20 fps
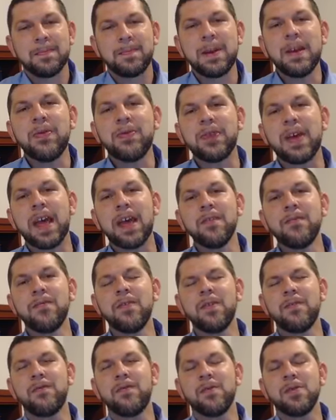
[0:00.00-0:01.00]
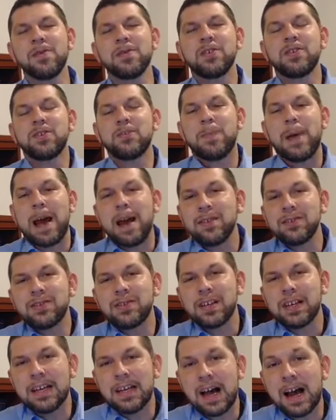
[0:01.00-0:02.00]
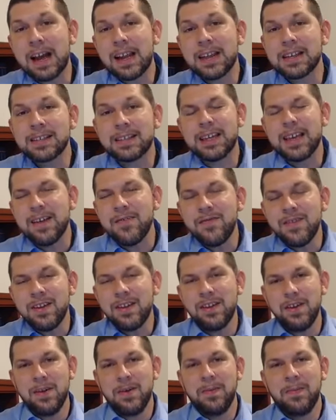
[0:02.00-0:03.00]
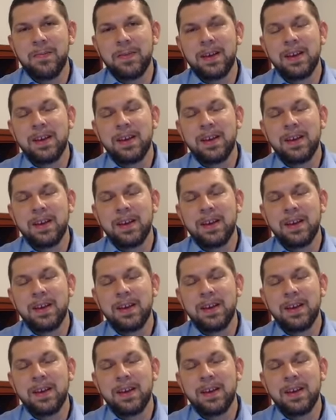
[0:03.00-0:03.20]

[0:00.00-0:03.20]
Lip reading: Be thankful for the spouse that God has given you.